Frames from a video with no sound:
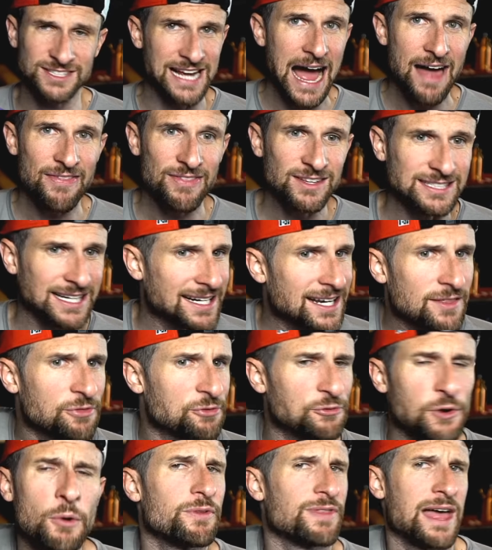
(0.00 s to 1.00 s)
got this, I didn't
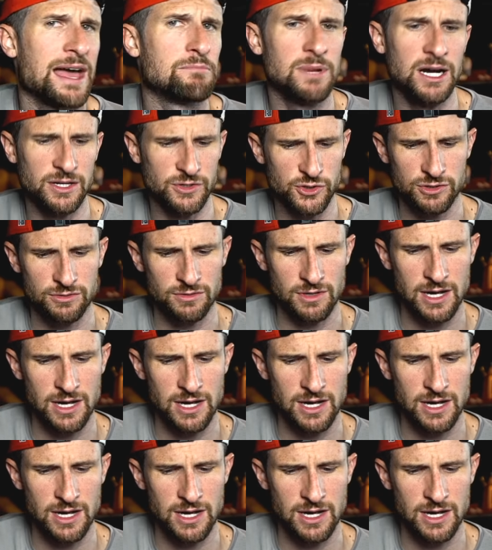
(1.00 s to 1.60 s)
throw it that much.